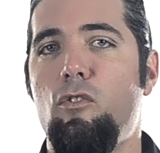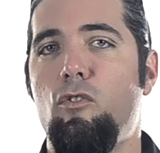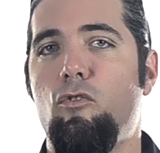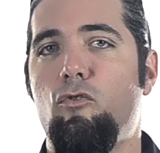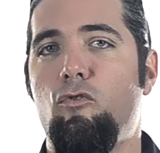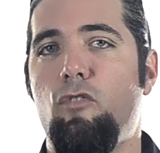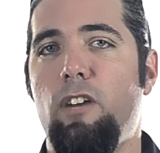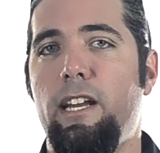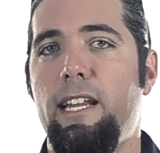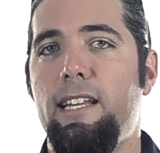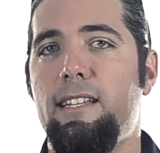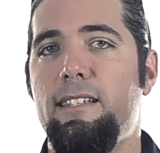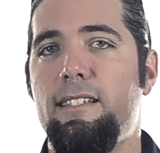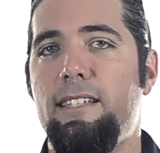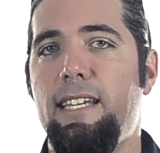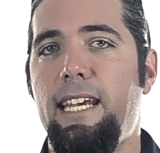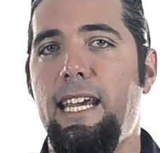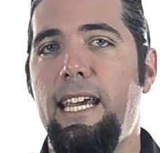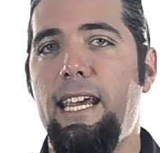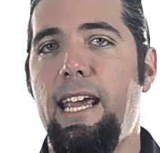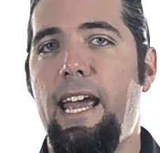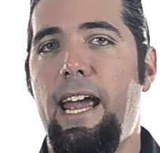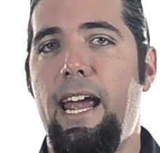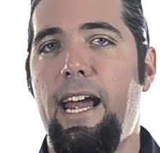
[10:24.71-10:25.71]
written
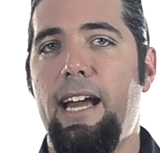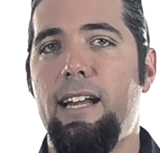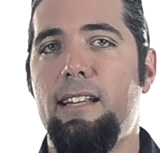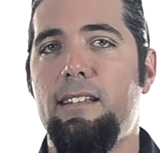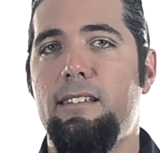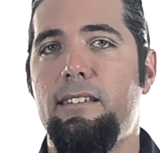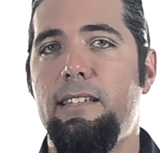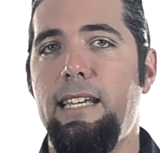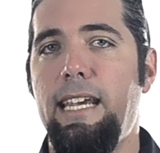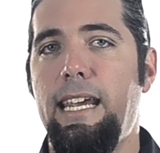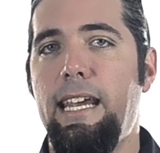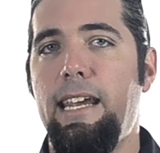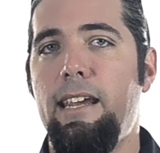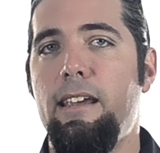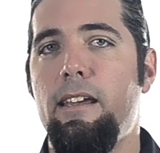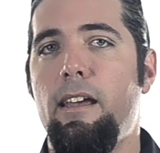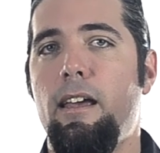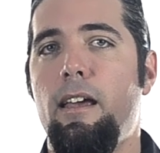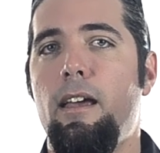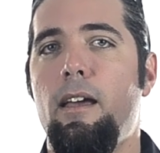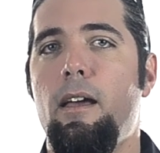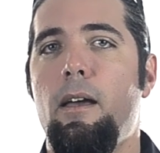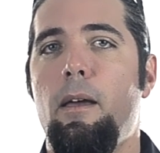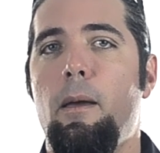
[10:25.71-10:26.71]
Z and C,
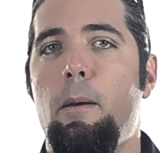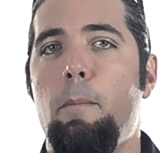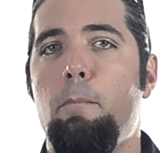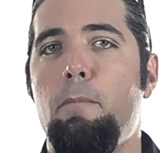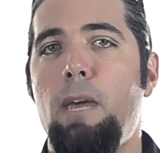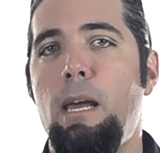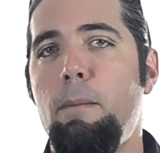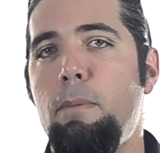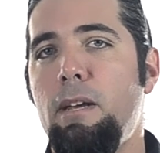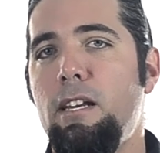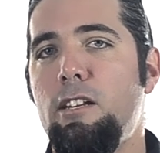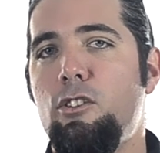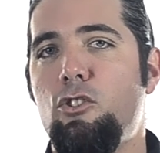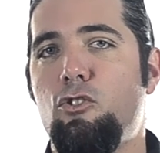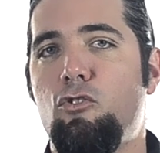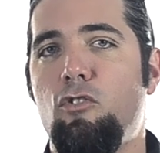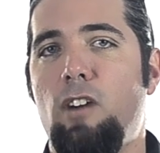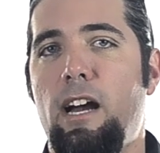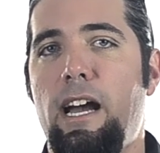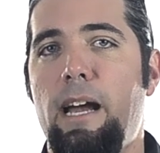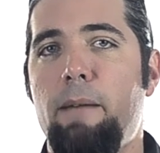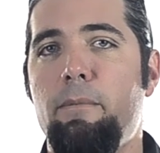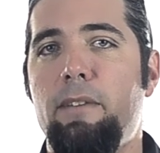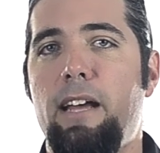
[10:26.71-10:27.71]
may be
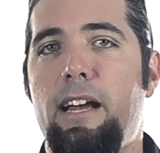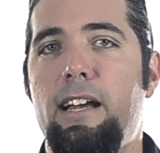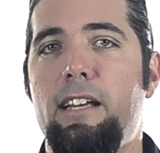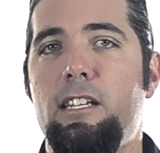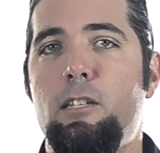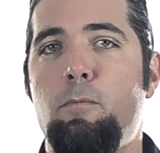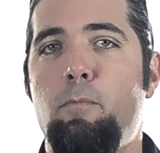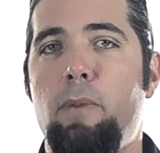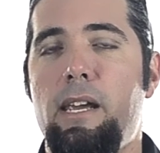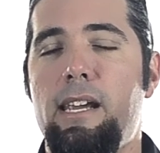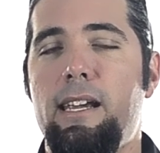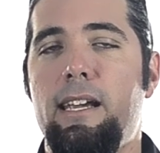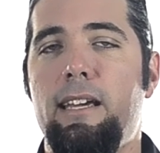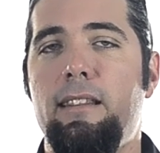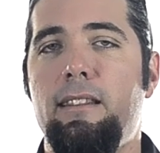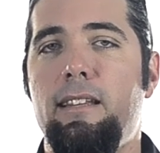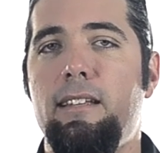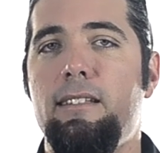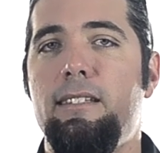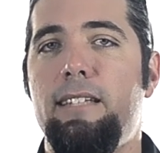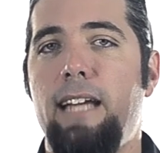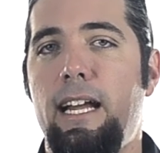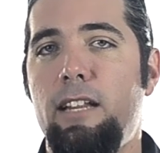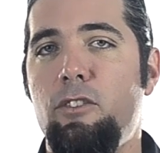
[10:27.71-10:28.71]
described as being in the
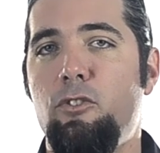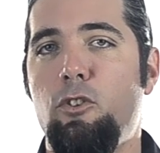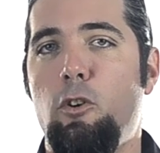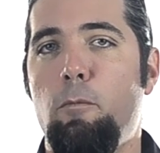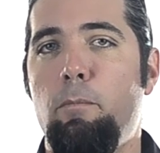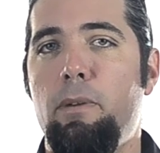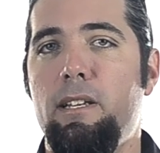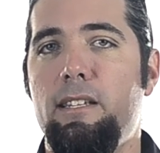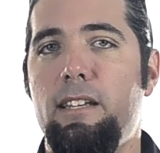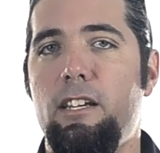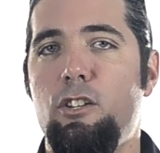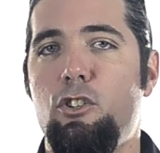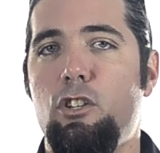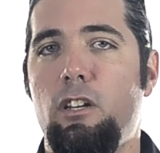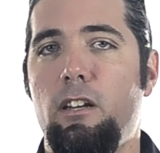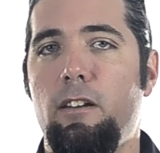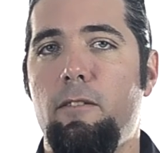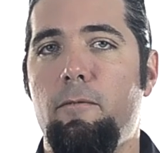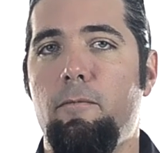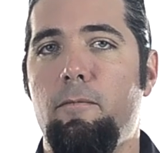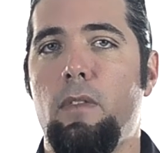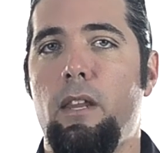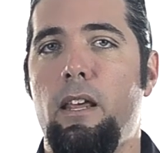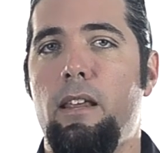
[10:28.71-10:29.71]
dental position.
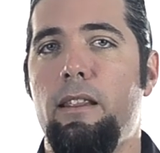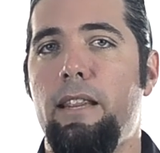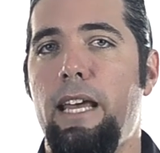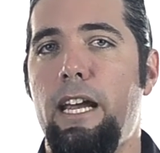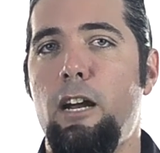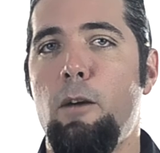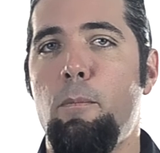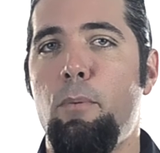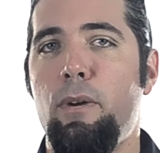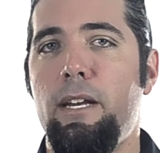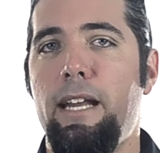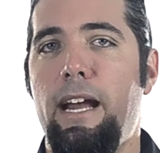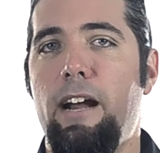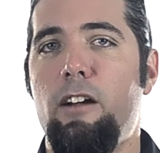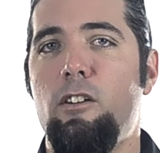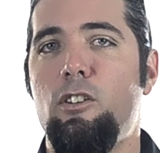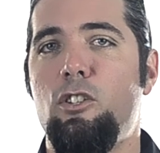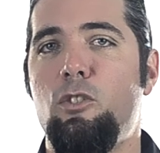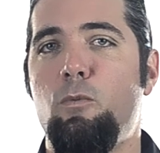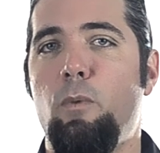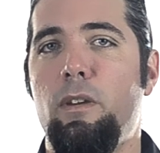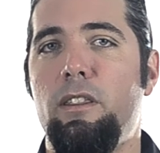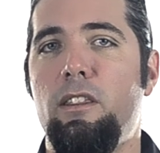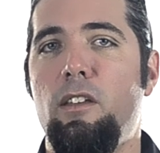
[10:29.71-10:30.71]
They are
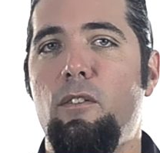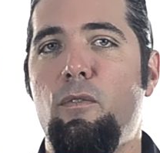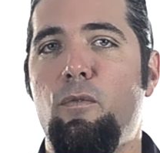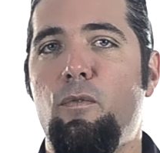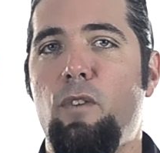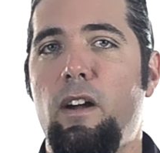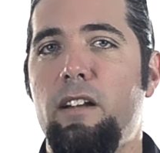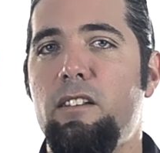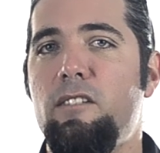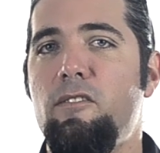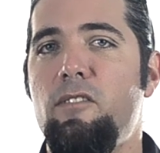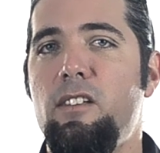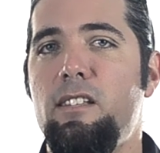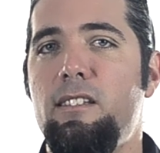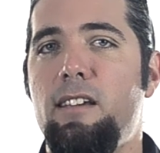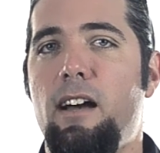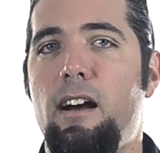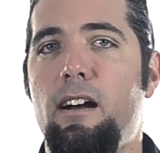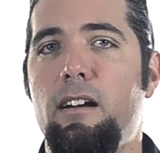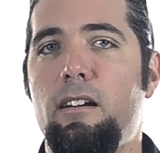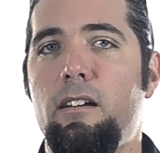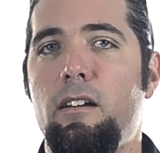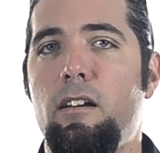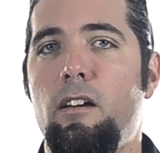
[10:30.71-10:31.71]
pronounced with the front of the
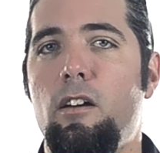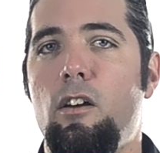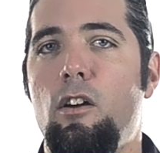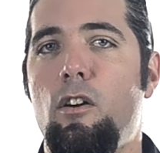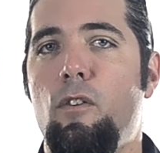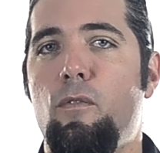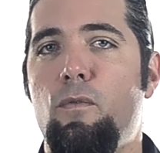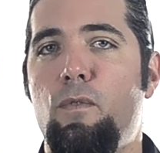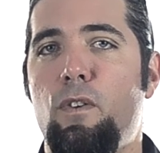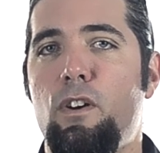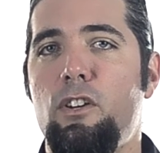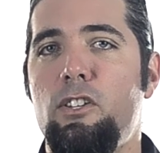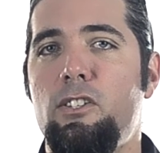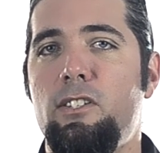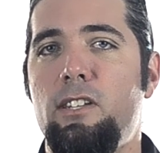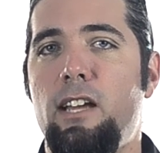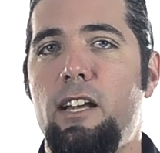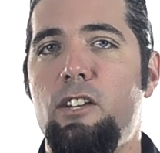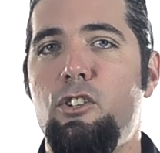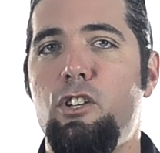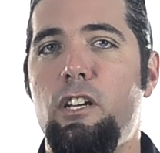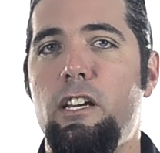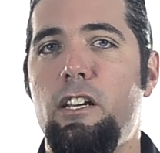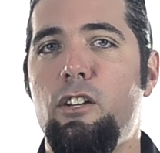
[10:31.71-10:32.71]
tongue first
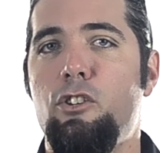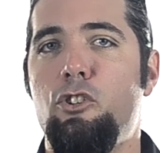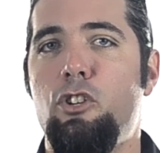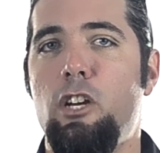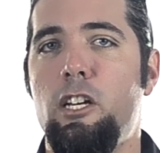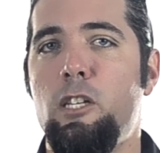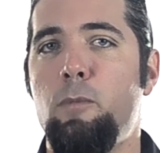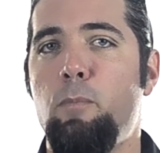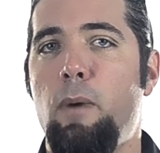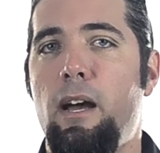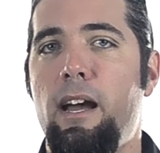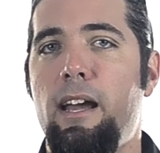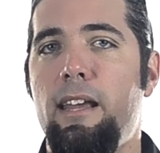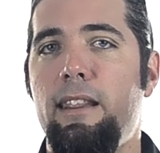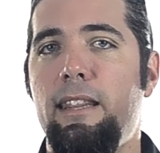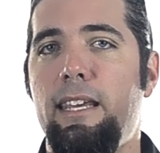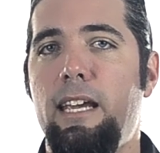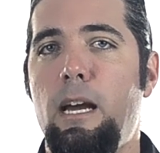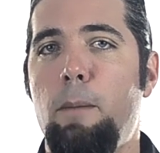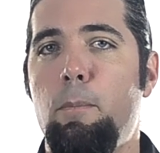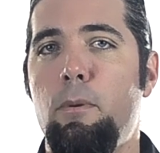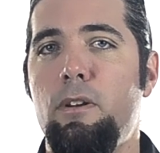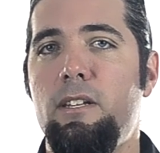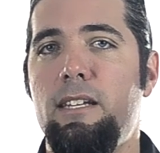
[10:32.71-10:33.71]
touching just behind the
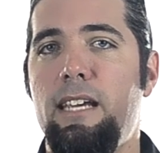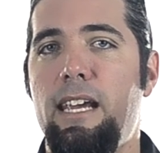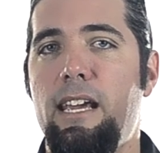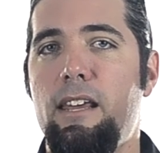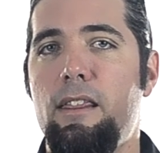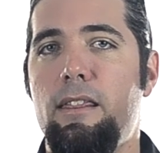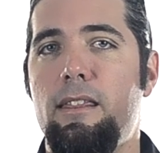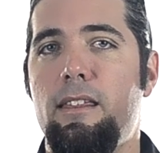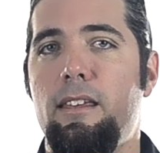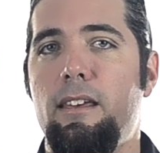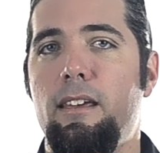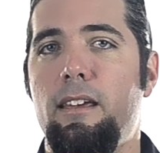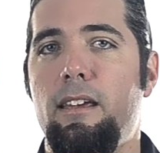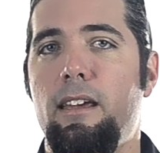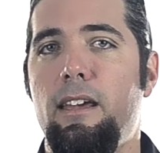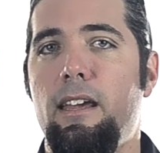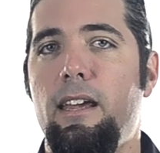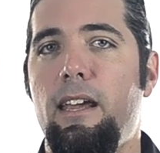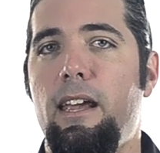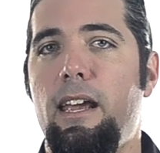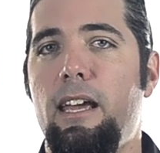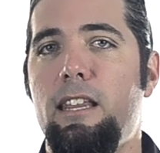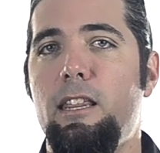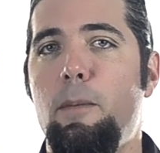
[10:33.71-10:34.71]
upper teeth
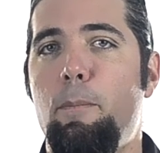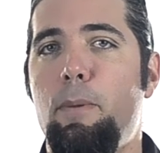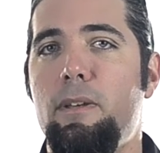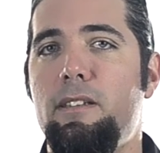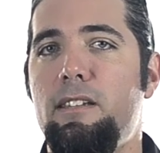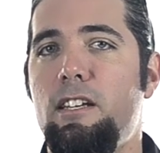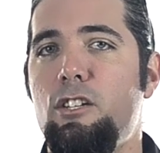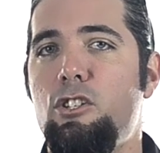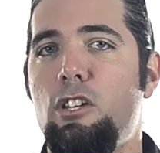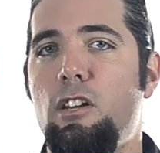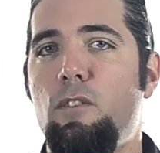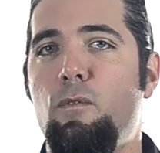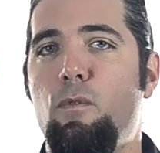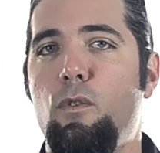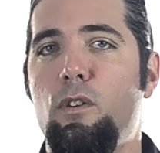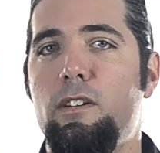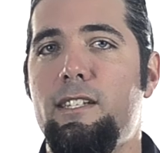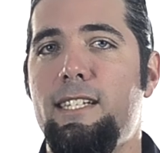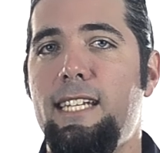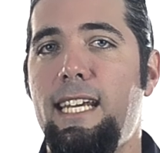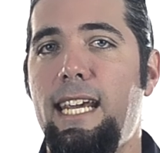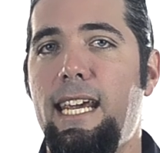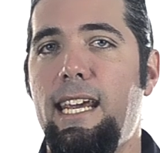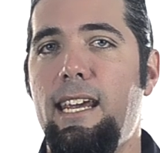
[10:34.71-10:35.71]
in the position for
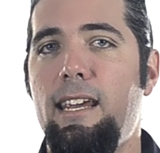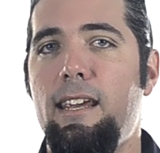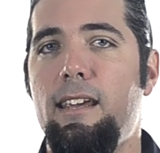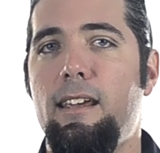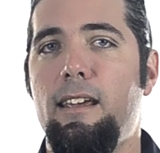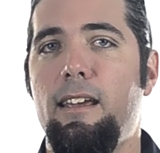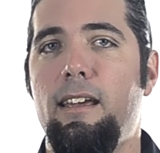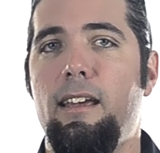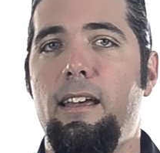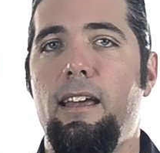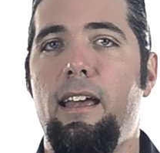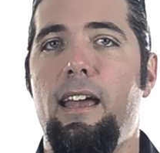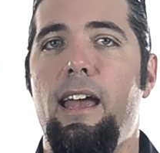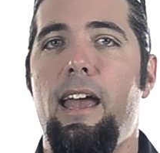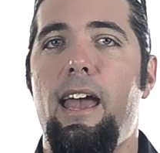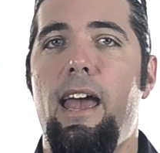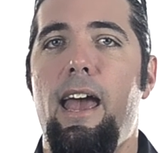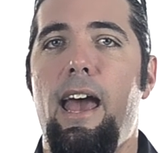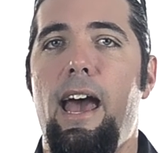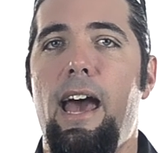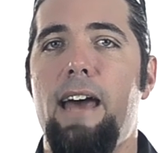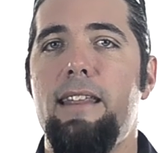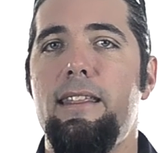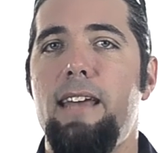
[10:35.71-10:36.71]
T,
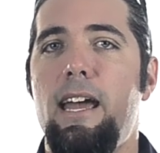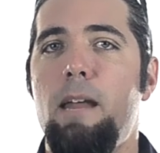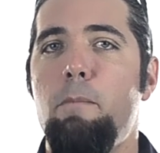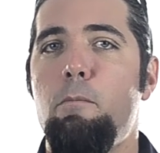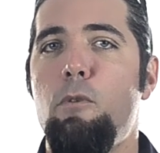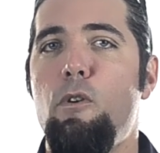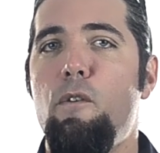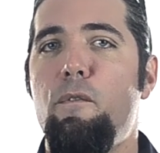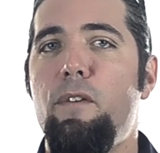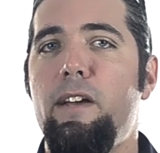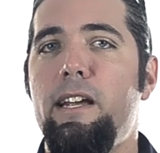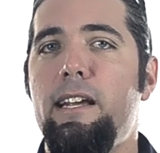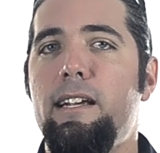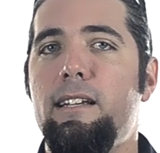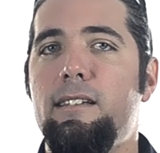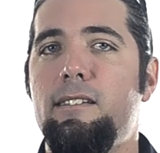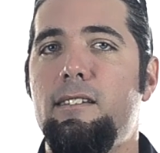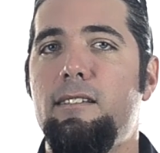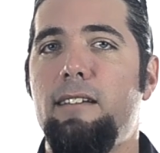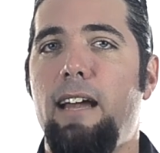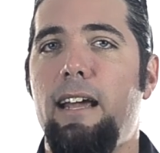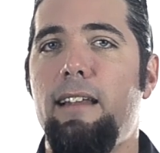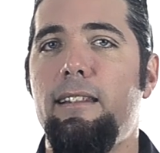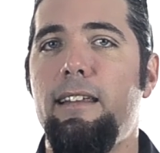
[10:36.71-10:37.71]
and then moving
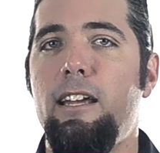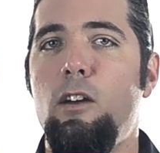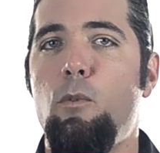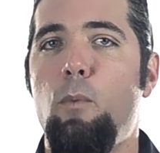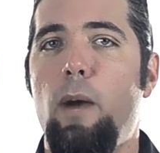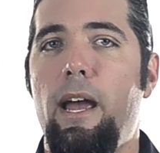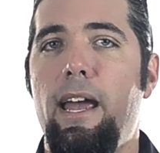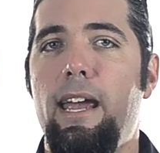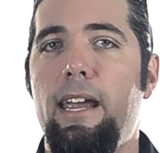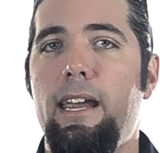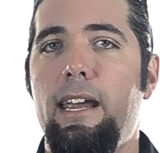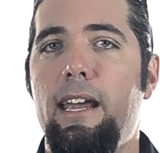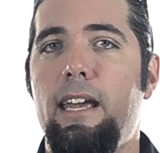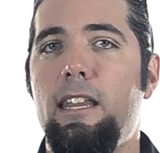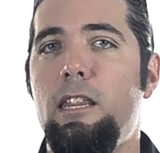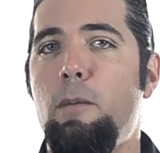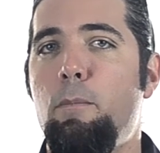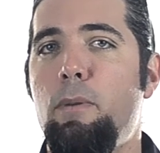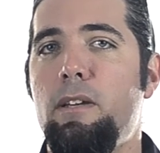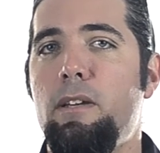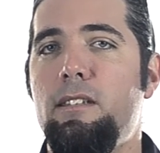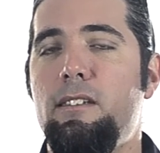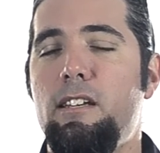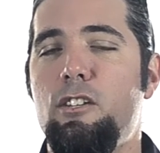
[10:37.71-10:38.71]
slightly away in the
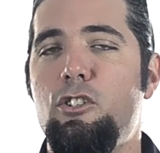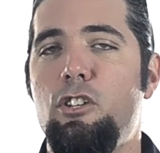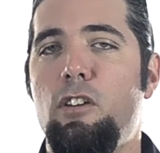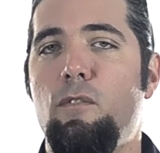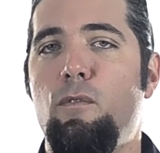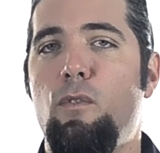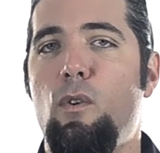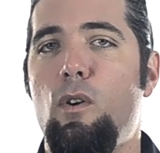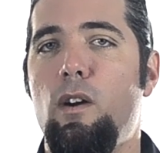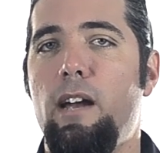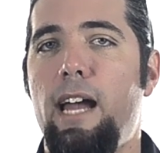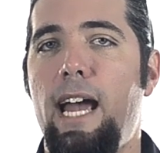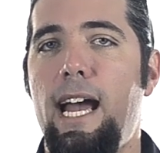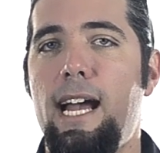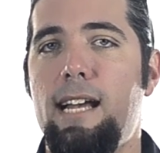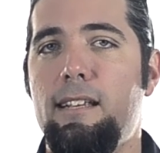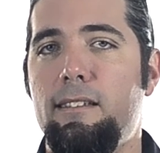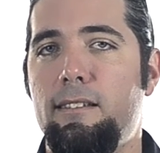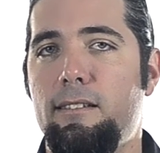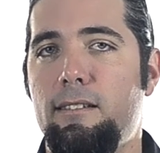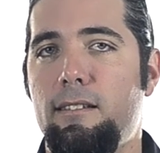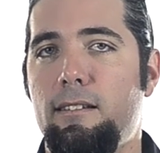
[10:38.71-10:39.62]
position for S.